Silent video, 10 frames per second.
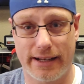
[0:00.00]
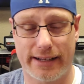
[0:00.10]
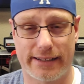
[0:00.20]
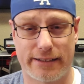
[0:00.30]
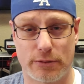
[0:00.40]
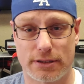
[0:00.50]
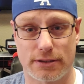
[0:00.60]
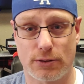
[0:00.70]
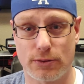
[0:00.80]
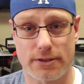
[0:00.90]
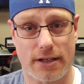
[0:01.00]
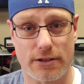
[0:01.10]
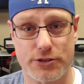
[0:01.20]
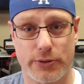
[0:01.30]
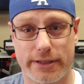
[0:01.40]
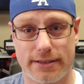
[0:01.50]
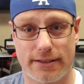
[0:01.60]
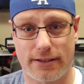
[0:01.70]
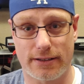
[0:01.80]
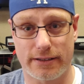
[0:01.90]
and it was cold solder
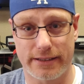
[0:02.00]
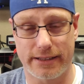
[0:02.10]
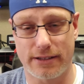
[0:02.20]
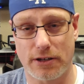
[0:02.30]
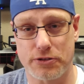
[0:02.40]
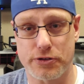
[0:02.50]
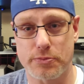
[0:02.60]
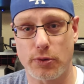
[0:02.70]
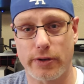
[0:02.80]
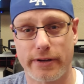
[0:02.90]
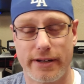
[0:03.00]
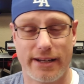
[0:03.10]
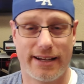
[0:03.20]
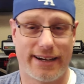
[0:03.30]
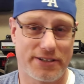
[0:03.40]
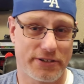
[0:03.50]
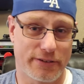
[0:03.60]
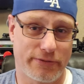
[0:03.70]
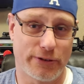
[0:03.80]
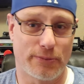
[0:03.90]
joints on the cartridge port. I should
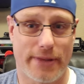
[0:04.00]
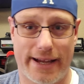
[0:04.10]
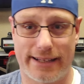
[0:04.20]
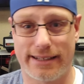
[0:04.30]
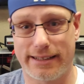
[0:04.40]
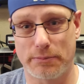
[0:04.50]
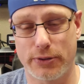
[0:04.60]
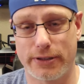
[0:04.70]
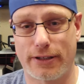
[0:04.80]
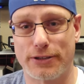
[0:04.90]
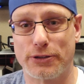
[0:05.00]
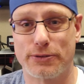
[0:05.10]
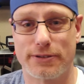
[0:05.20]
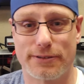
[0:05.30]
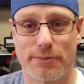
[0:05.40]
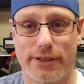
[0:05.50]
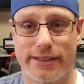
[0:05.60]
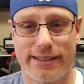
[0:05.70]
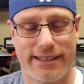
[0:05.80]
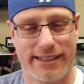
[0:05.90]
have filmed that and put it on YouTube,
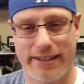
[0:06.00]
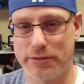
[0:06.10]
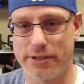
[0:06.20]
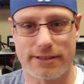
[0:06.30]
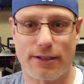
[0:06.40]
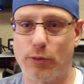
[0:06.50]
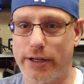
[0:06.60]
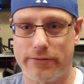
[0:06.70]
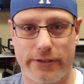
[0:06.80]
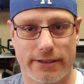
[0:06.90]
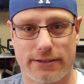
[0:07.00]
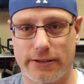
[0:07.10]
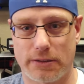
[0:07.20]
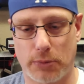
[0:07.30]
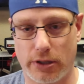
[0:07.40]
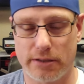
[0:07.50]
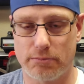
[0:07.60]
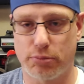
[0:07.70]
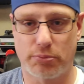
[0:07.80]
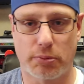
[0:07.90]
but it was just a quick fix. Took it apart and